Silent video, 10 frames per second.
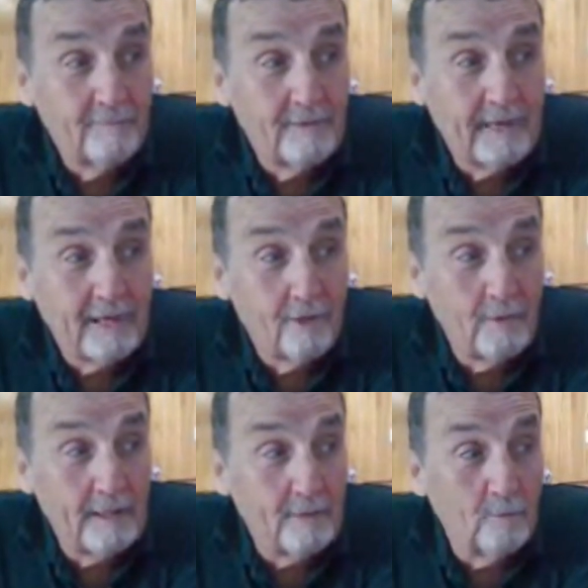that
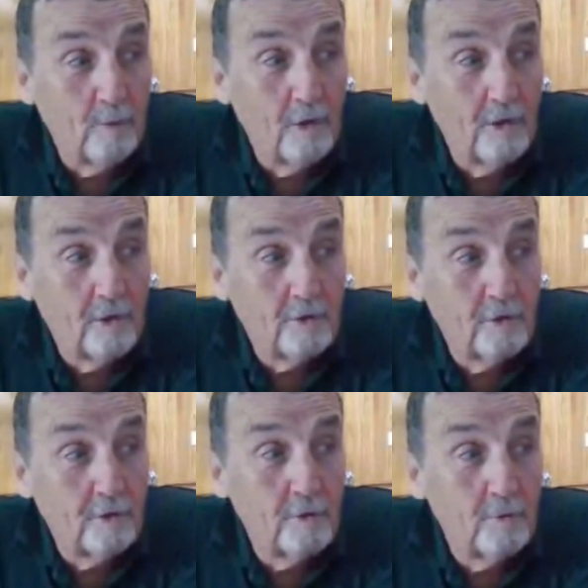only one or
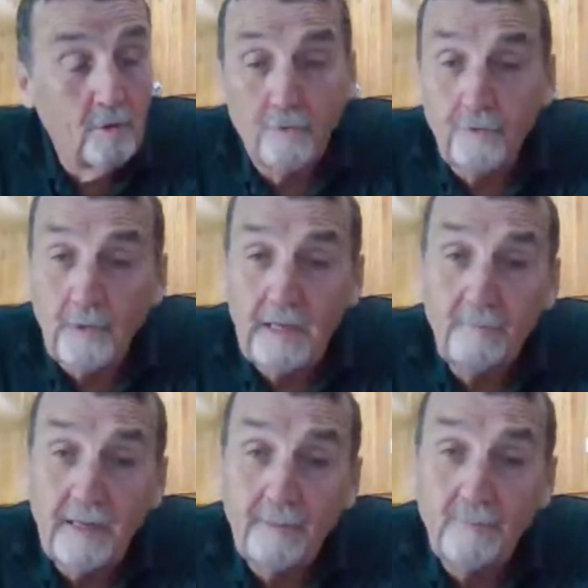two or three
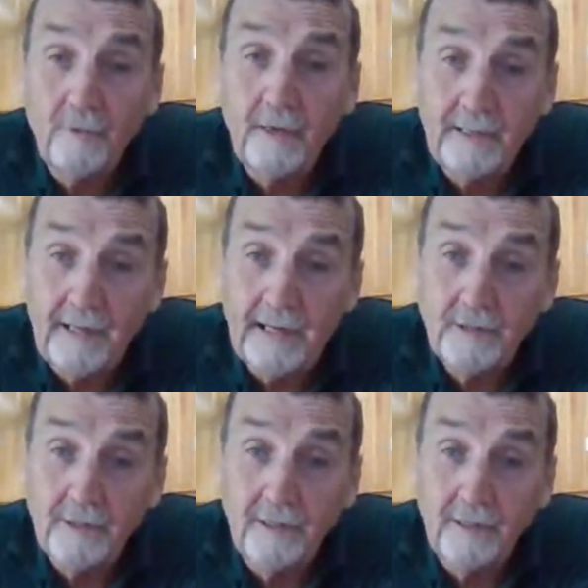people at
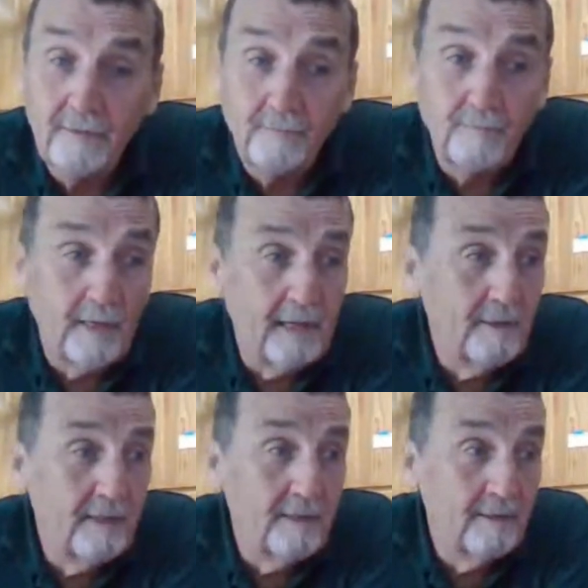NASA,
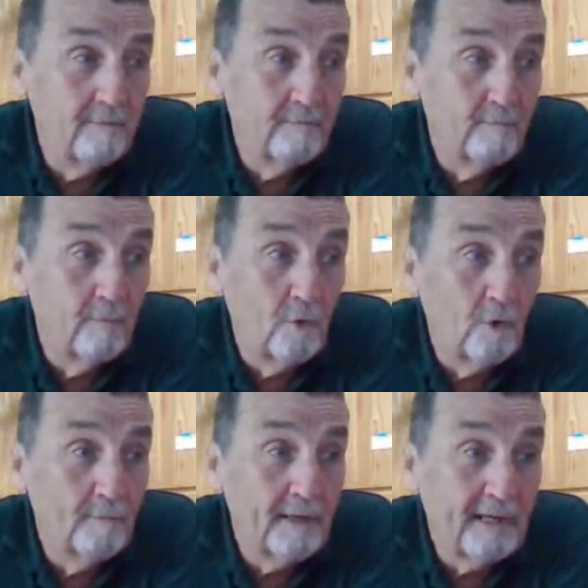maybe
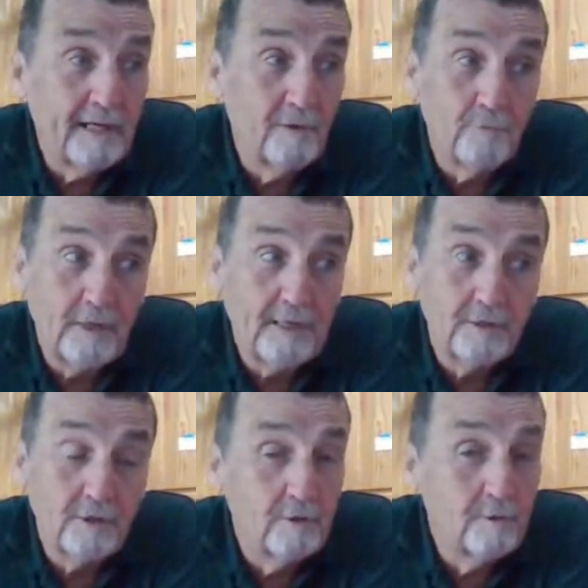more, but I don't think
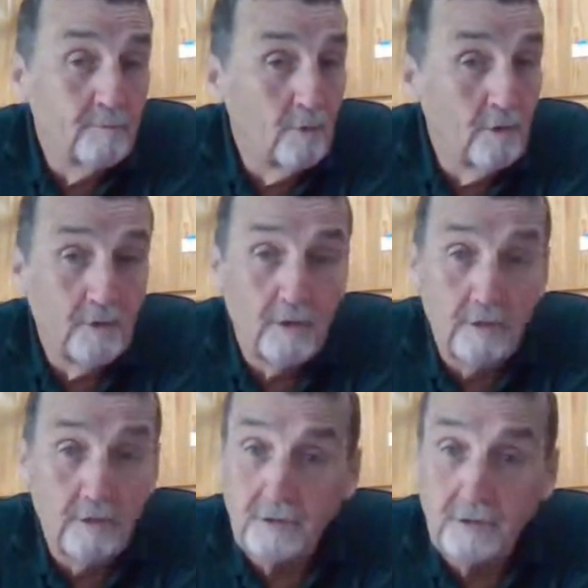there's more, than
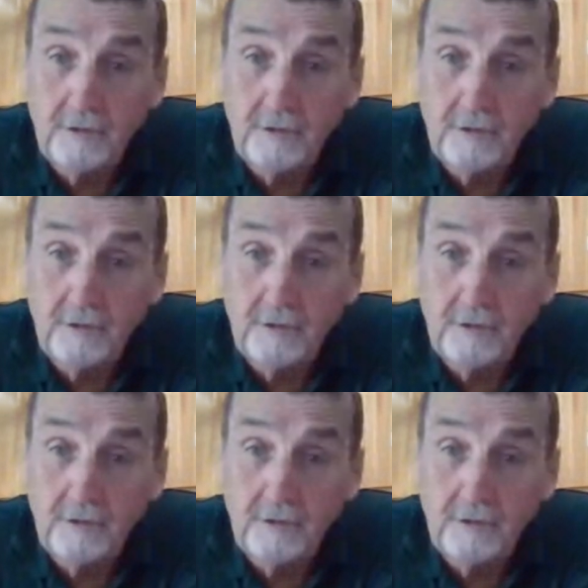this.